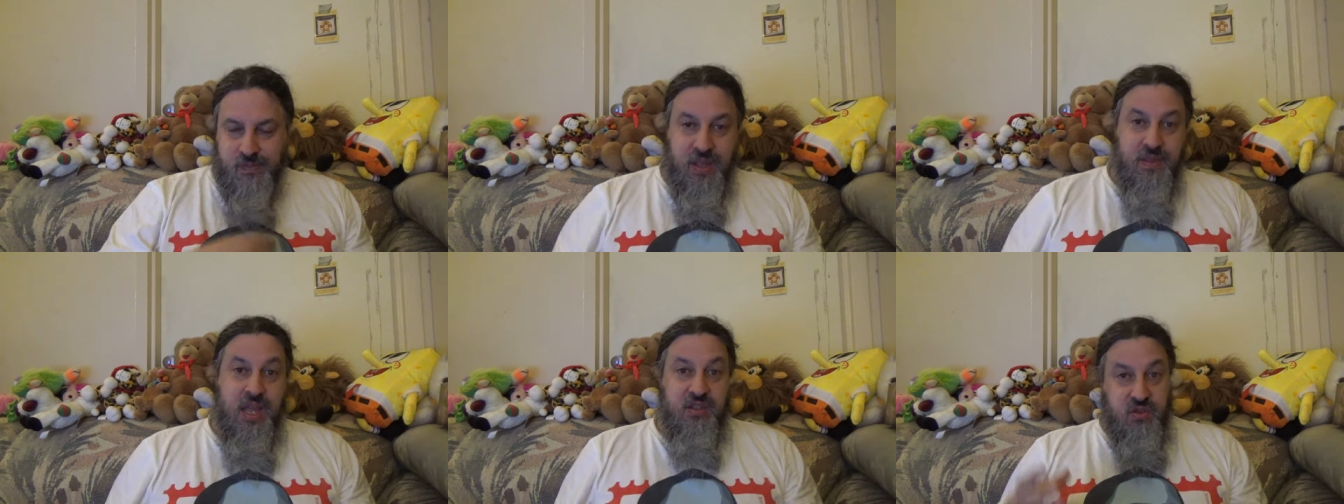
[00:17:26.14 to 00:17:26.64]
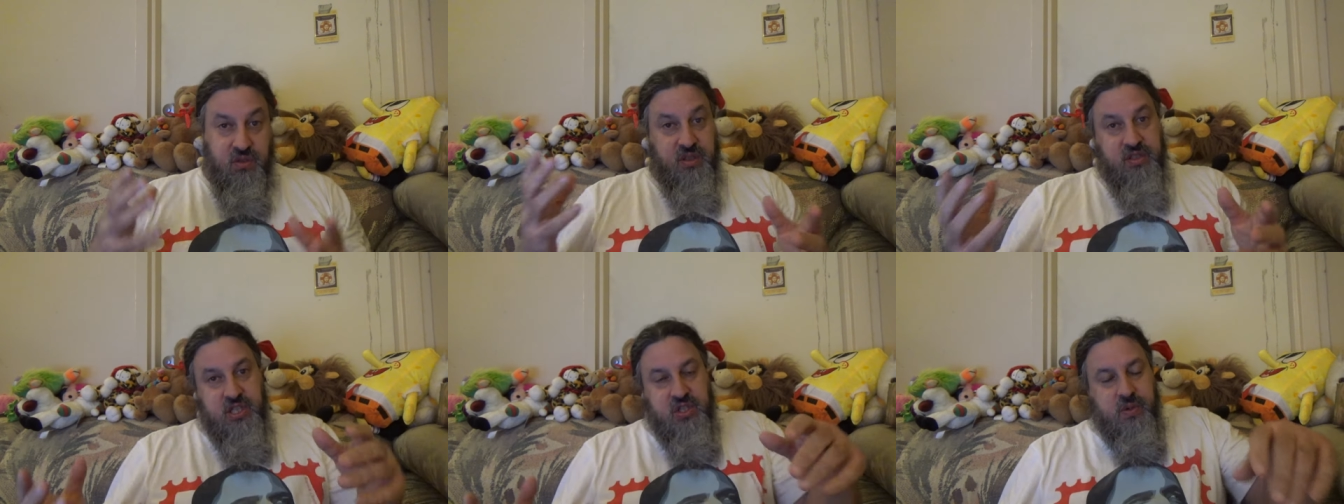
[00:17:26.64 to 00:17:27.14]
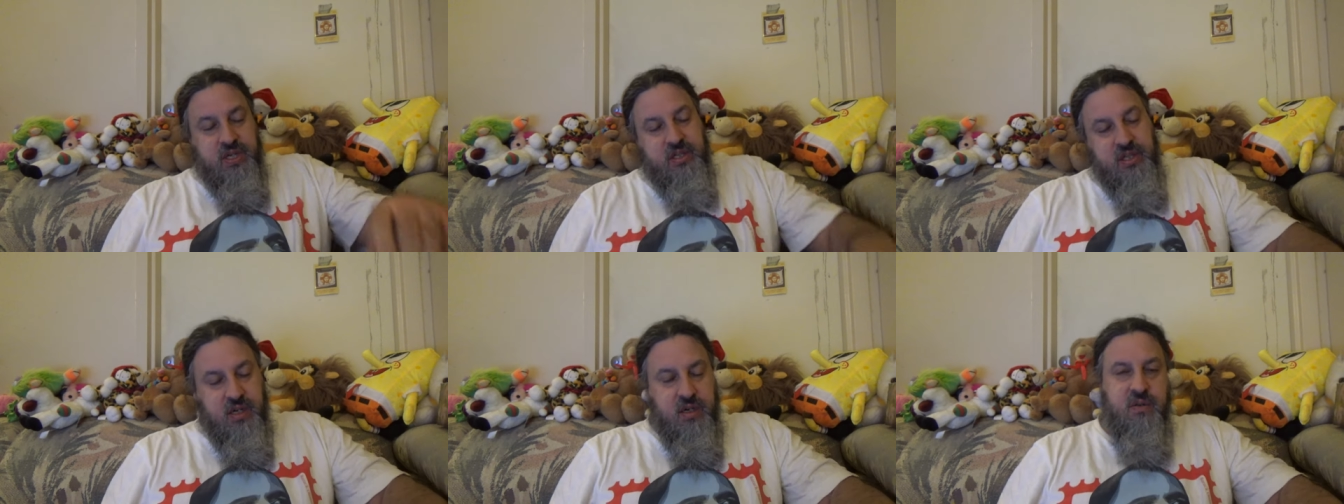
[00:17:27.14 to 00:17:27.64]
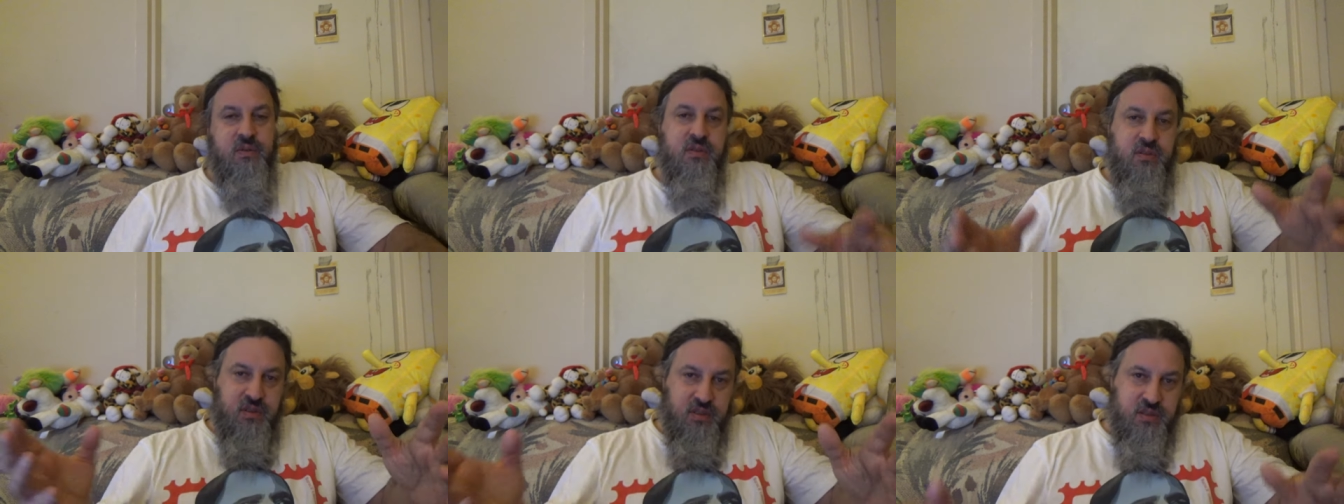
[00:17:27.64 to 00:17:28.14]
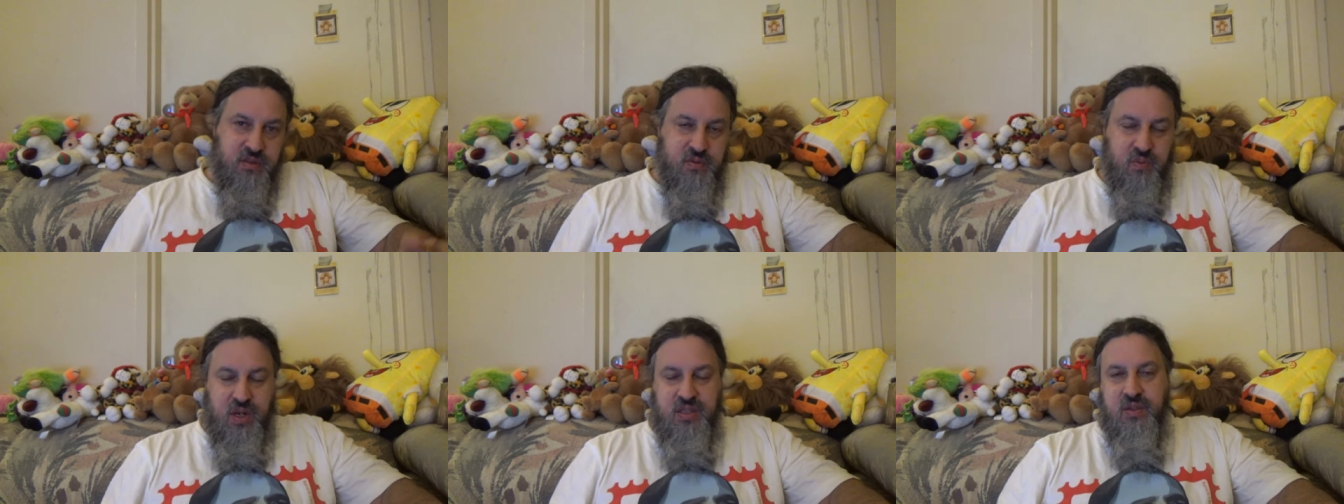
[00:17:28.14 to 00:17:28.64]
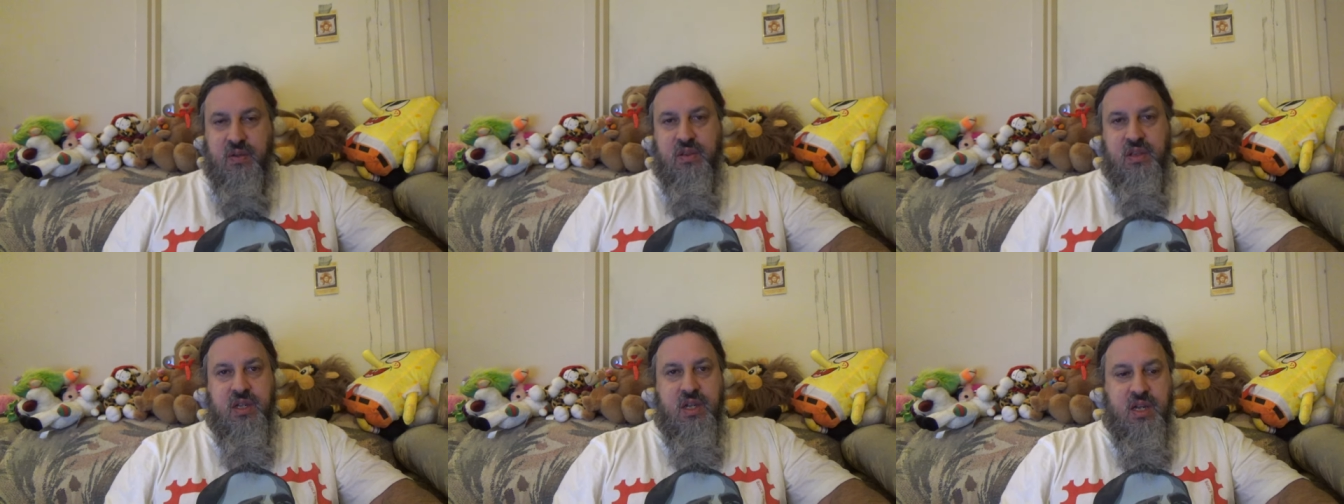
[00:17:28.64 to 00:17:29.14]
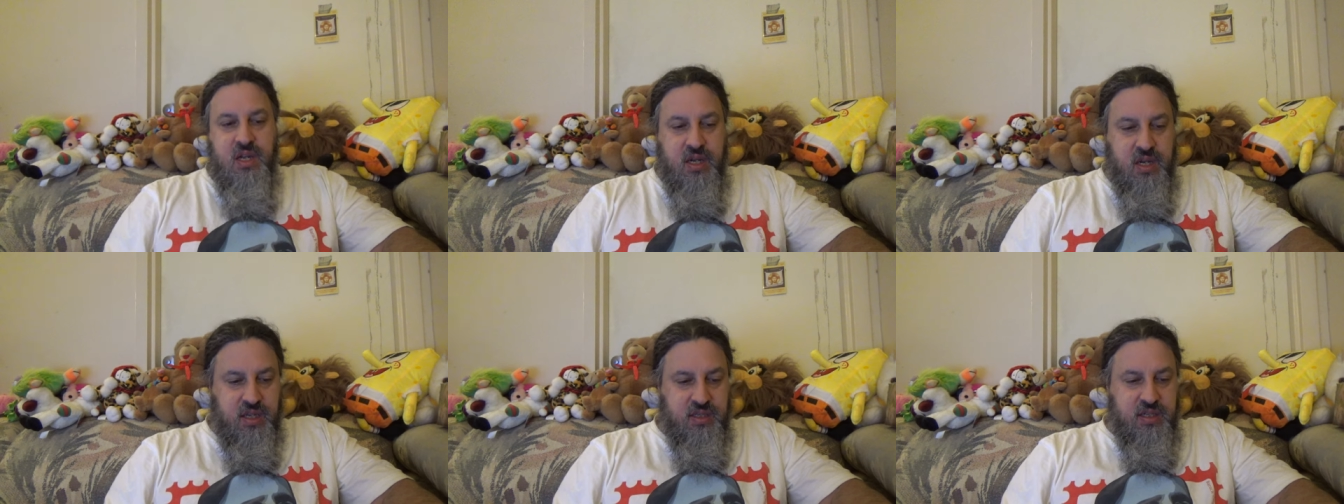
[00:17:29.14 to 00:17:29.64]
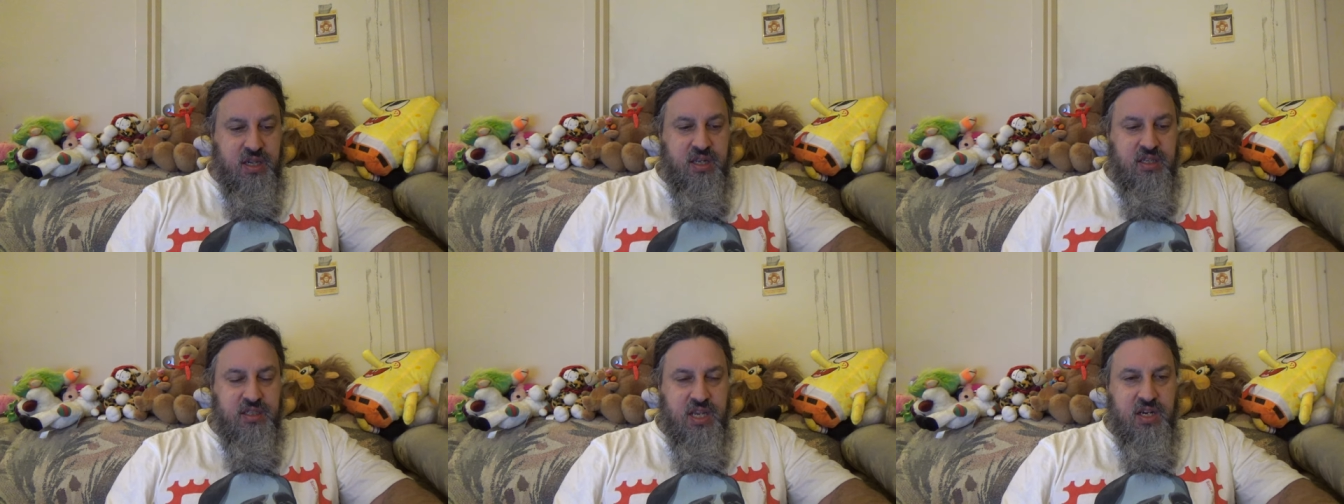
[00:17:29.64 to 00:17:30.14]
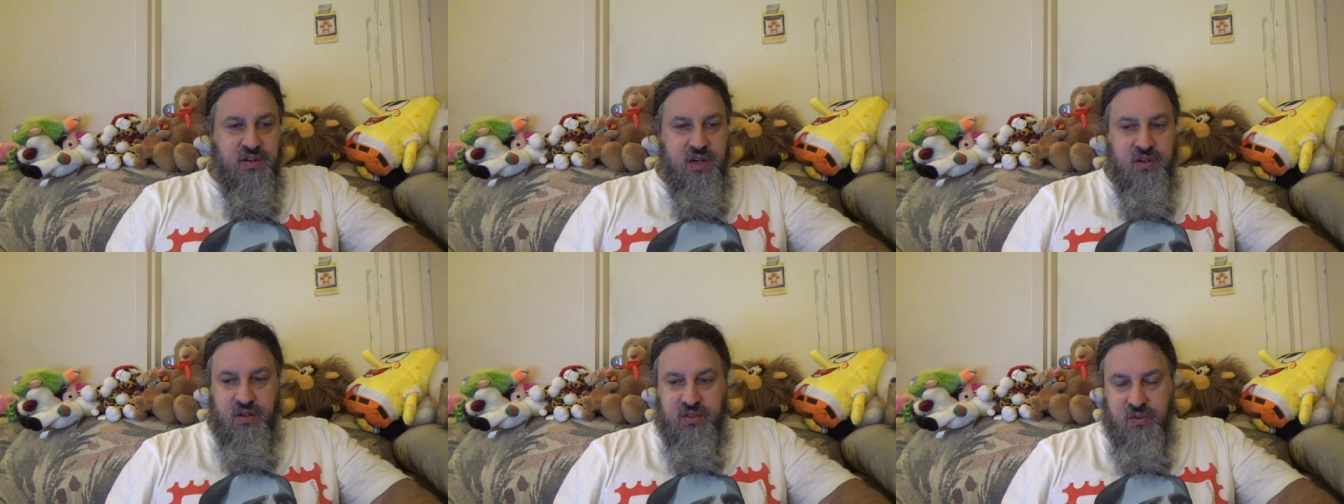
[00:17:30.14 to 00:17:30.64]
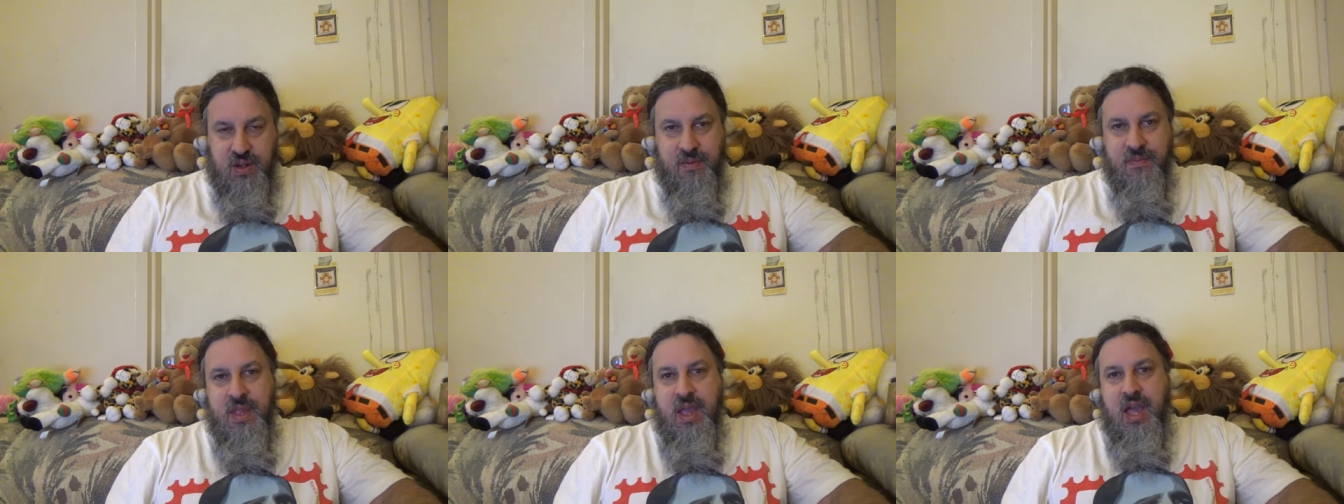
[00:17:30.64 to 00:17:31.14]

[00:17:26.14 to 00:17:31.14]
And that's sort of the situation here. It's what I see with Cassandra at Nerds RL.